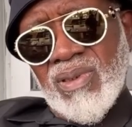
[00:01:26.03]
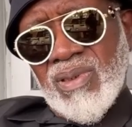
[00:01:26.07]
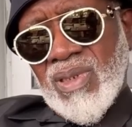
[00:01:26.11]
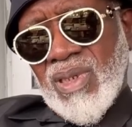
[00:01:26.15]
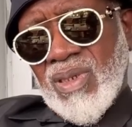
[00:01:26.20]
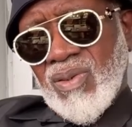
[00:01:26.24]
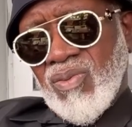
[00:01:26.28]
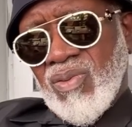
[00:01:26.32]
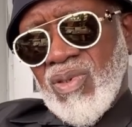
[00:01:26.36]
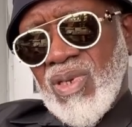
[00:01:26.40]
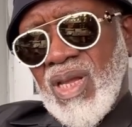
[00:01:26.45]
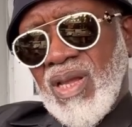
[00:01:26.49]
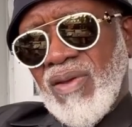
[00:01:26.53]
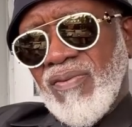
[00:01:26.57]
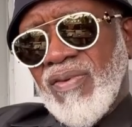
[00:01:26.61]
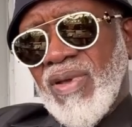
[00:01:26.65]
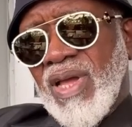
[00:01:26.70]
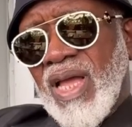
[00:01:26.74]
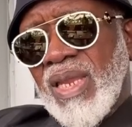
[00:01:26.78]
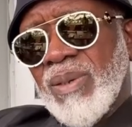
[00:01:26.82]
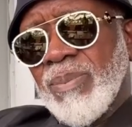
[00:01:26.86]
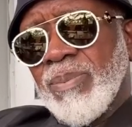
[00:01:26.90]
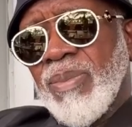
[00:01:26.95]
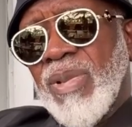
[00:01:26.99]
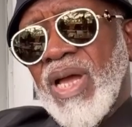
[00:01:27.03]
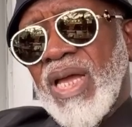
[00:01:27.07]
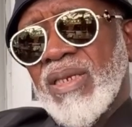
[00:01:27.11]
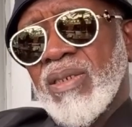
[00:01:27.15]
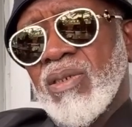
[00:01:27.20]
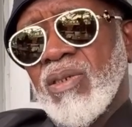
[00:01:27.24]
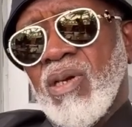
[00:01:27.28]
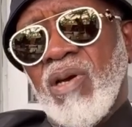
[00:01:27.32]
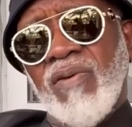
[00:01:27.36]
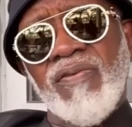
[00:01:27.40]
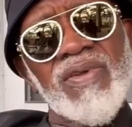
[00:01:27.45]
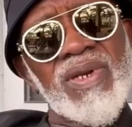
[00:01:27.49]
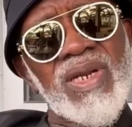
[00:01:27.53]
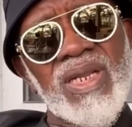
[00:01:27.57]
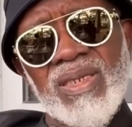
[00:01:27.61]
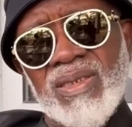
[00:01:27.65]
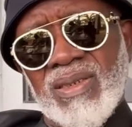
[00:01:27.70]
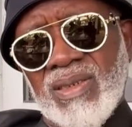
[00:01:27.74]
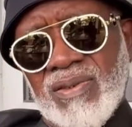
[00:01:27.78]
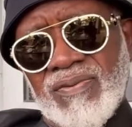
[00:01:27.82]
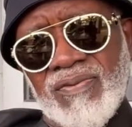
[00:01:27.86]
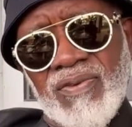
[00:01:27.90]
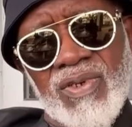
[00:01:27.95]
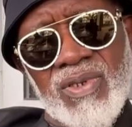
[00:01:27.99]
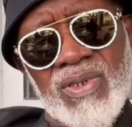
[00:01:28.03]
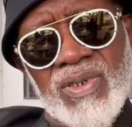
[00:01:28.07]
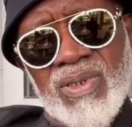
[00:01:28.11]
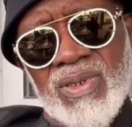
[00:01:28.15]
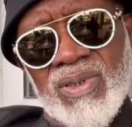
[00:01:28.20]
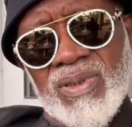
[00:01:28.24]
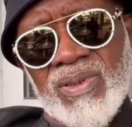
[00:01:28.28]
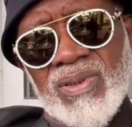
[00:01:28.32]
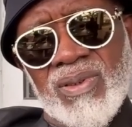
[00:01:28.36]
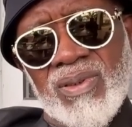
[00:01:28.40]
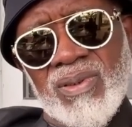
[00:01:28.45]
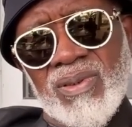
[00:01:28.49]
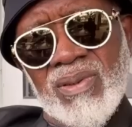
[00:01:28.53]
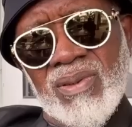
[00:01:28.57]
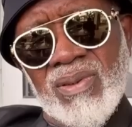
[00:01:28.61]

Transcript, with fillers: that we have had bad governance for years.